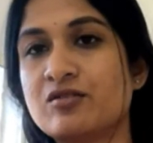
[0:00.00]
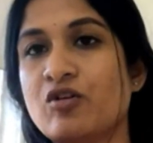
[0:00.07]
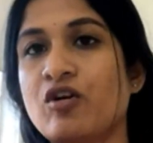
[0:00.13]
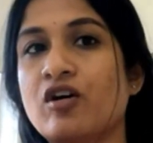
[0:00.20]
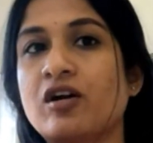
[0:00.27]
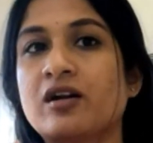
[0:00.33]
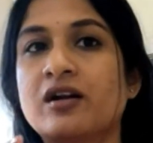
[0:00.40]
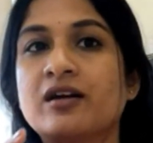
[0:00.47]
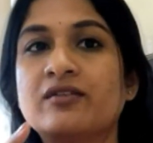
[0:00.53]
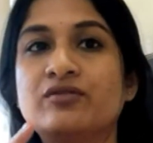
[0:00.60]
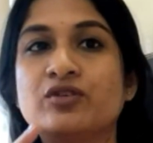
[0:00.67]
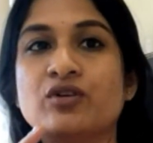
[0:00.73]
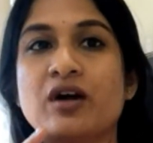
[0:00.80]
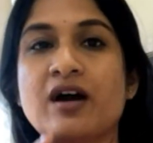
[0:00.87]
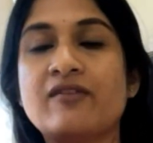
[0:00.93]
or if
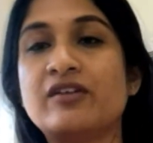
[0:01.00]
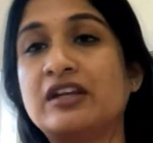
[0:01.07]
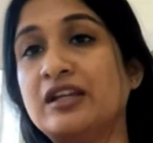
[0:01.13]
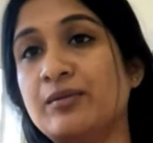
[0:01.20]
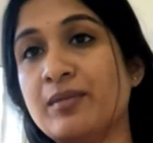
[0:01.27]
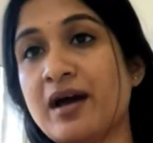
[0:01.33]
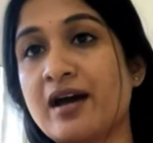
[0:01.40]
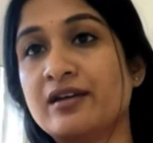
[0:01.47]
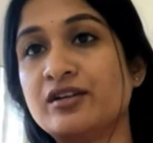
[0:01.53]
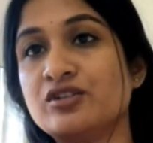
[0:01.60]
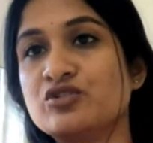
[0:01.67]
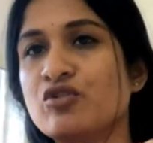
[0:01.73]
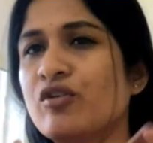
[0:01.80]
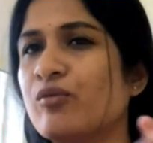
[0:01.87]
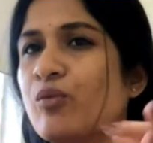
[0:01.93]
you have any
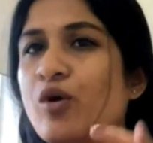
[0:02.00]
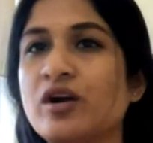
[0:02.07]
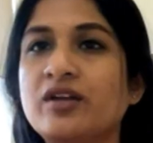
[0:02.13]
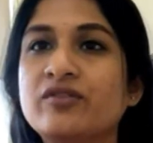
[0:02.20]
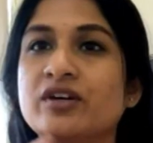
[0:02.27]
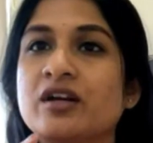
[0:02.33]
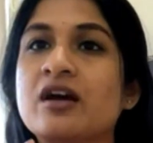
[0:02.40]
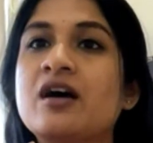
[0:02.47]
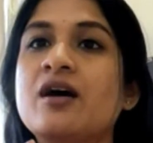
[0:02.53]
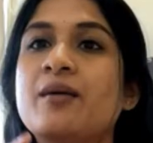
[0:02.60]
marriage or whatever,